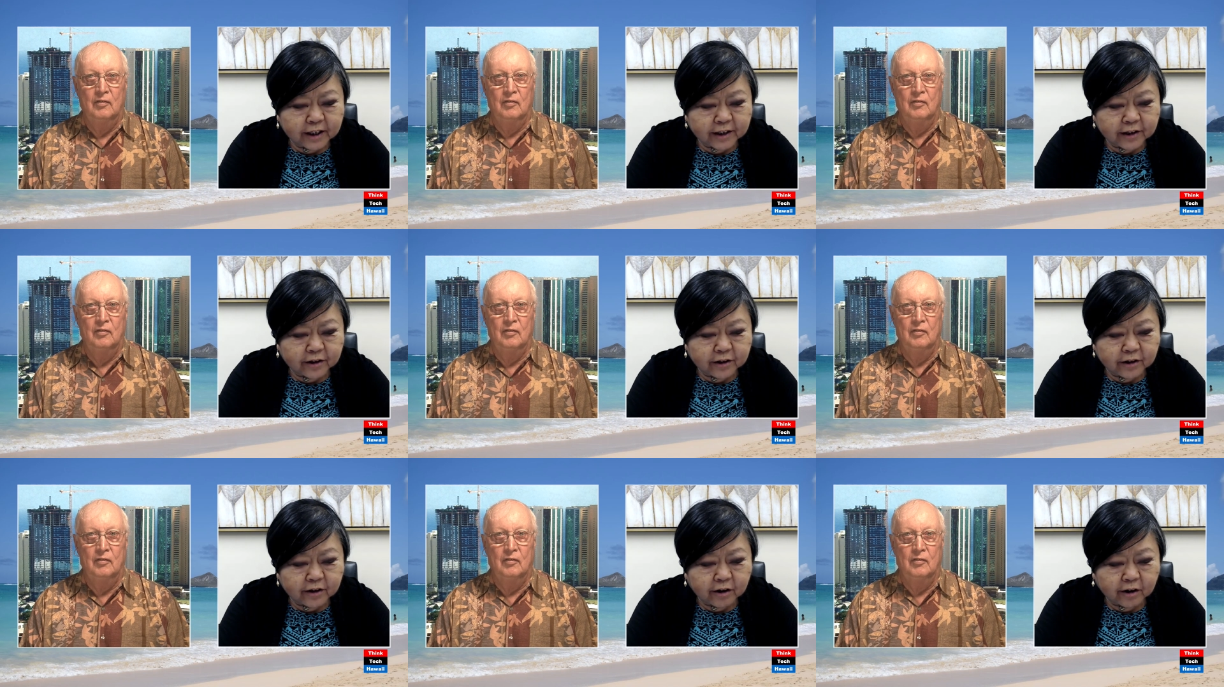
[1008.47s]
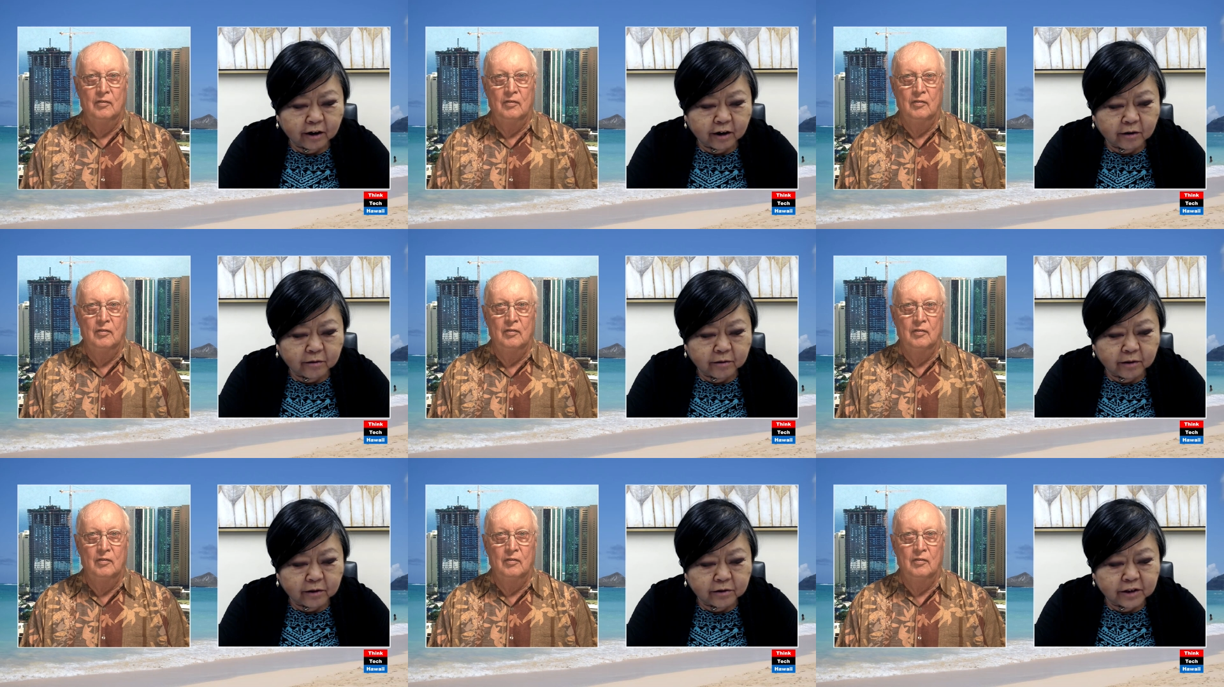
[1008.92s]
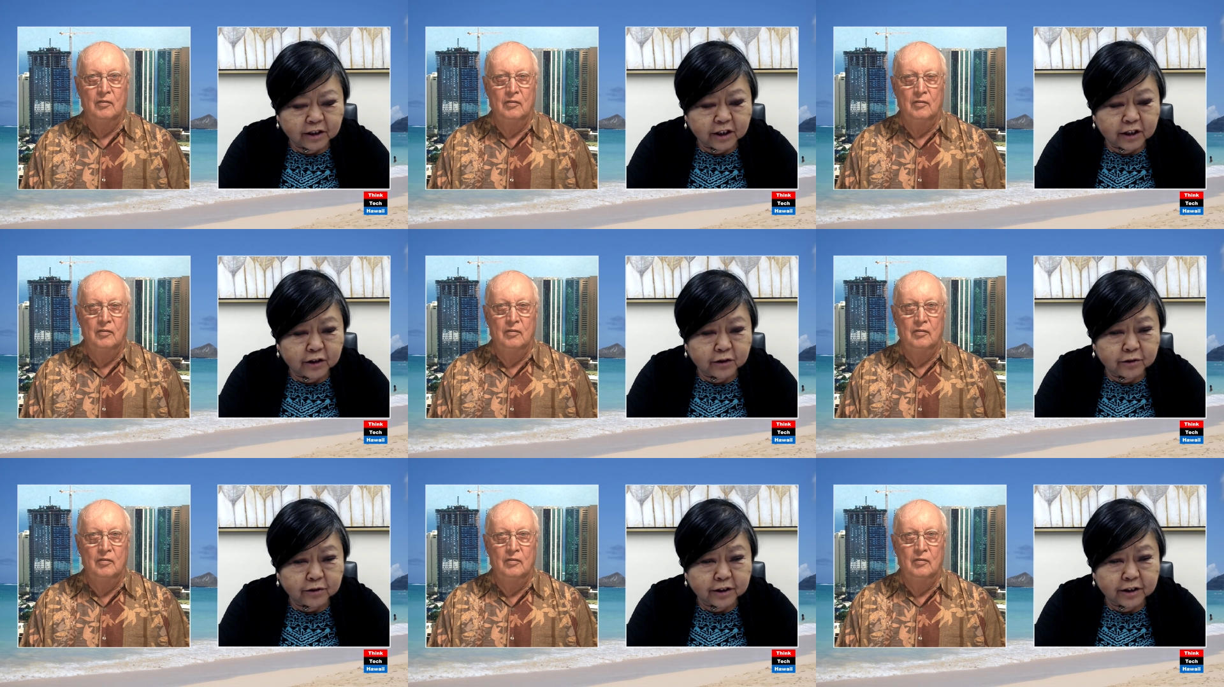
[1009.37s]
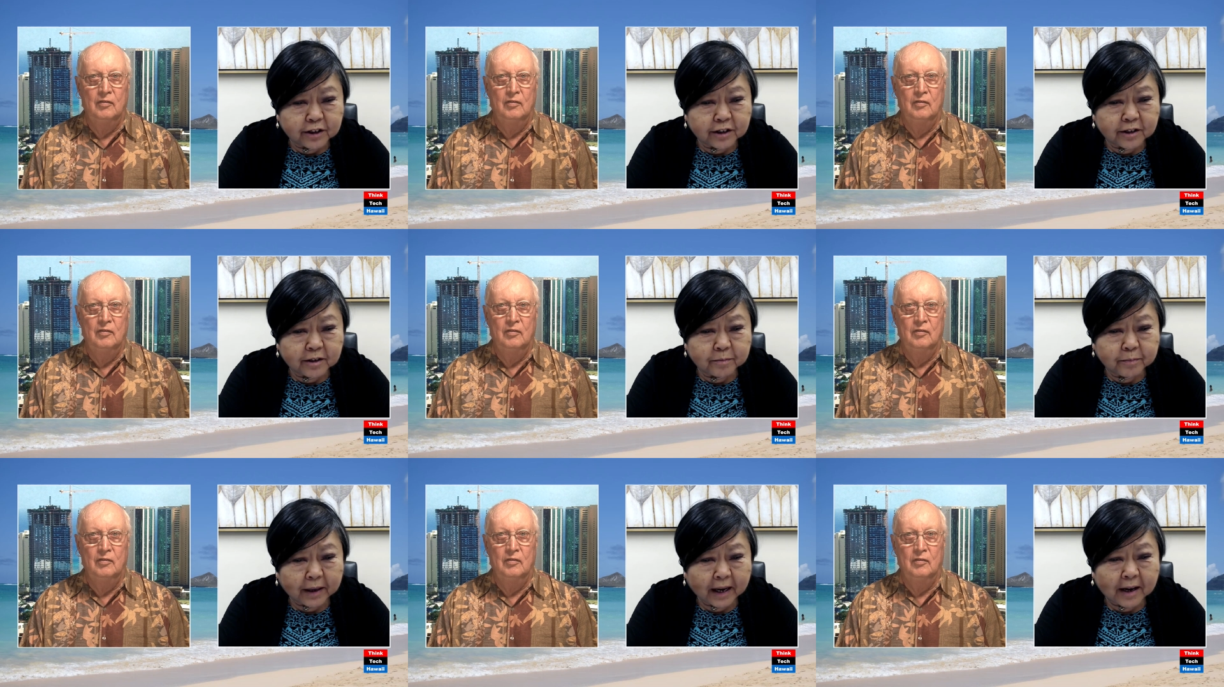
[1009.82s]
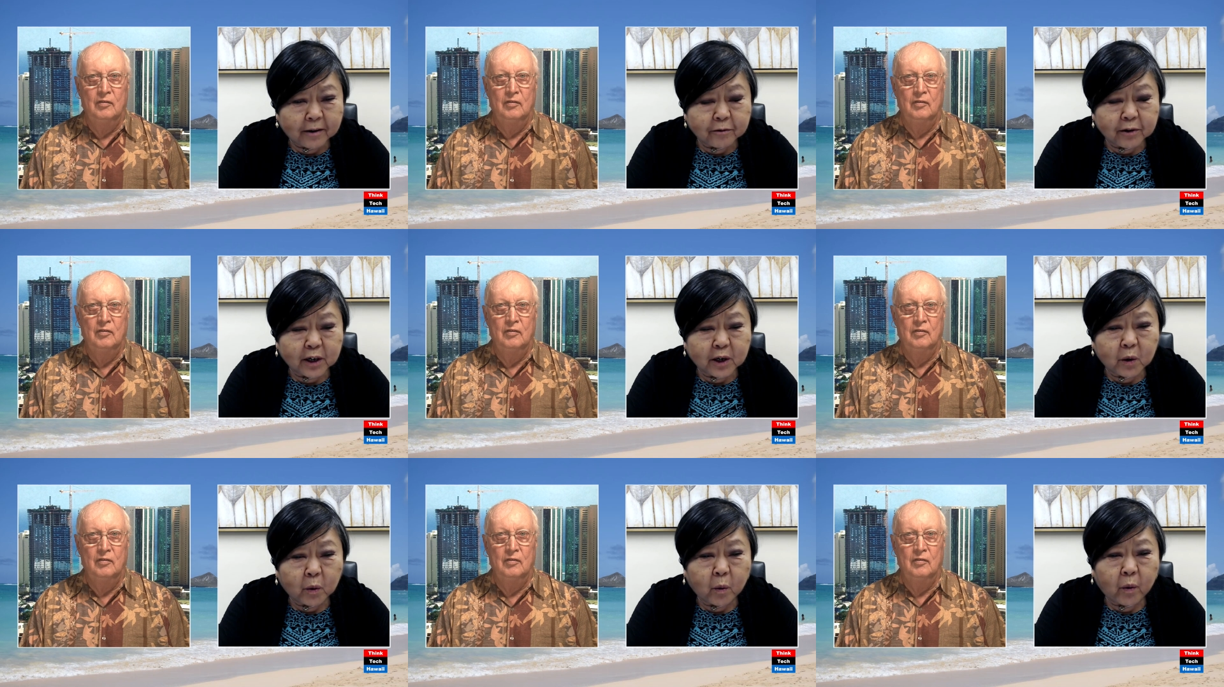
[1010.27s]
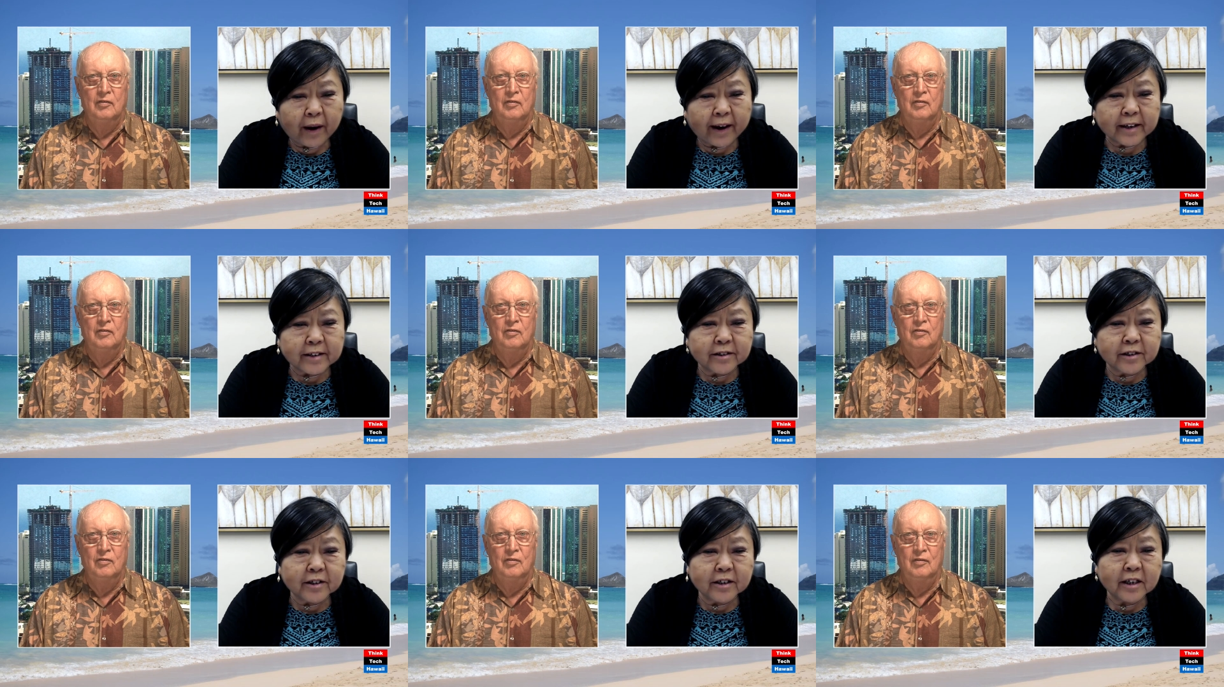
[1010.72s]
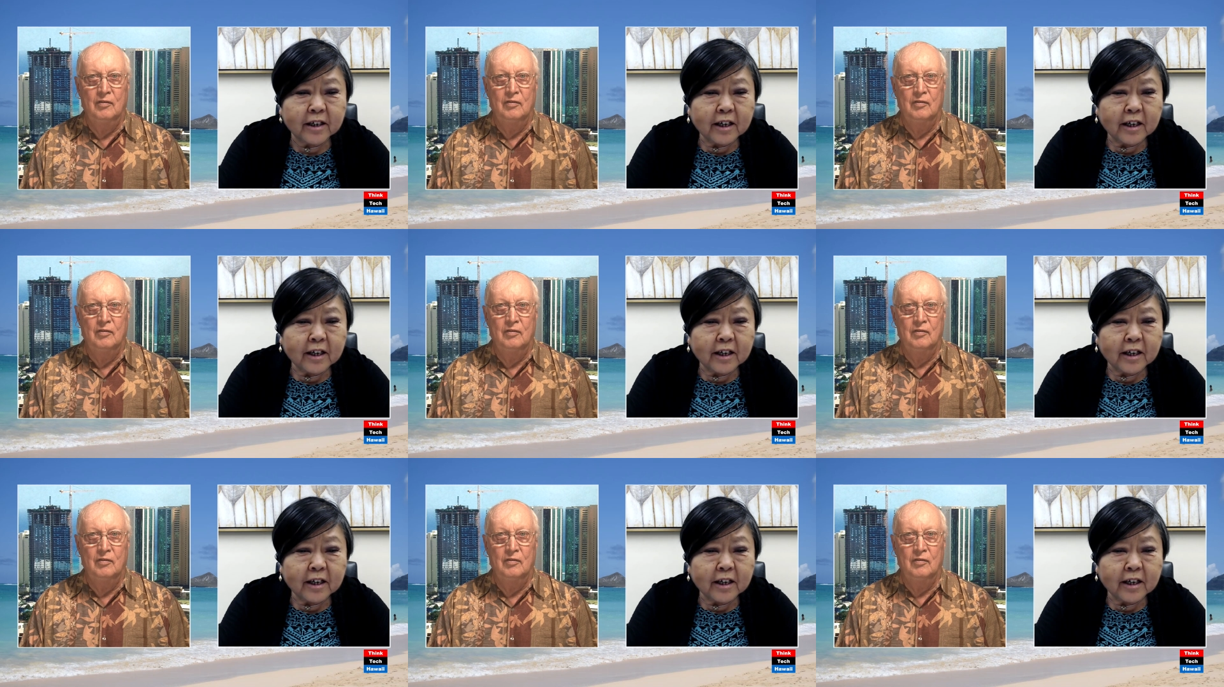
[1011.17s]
Speaker 1: Senator Karl Rhoads, introduced it by request.